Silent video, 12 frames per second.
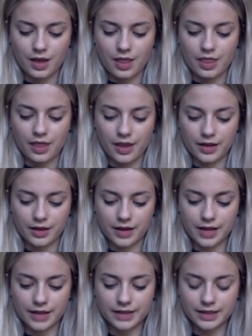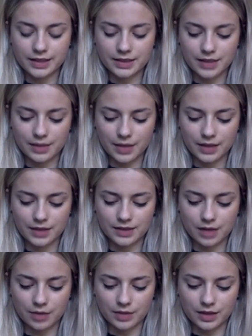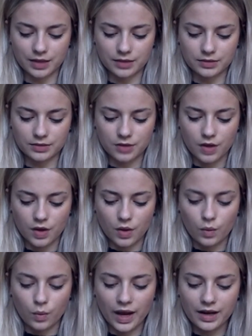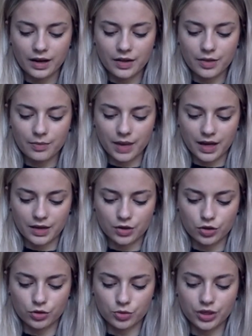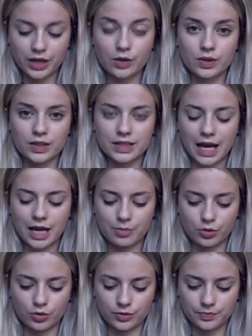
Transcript: Then he said to Zebah and Zalmanna, 'Where are the men whom you killed at Tabor?'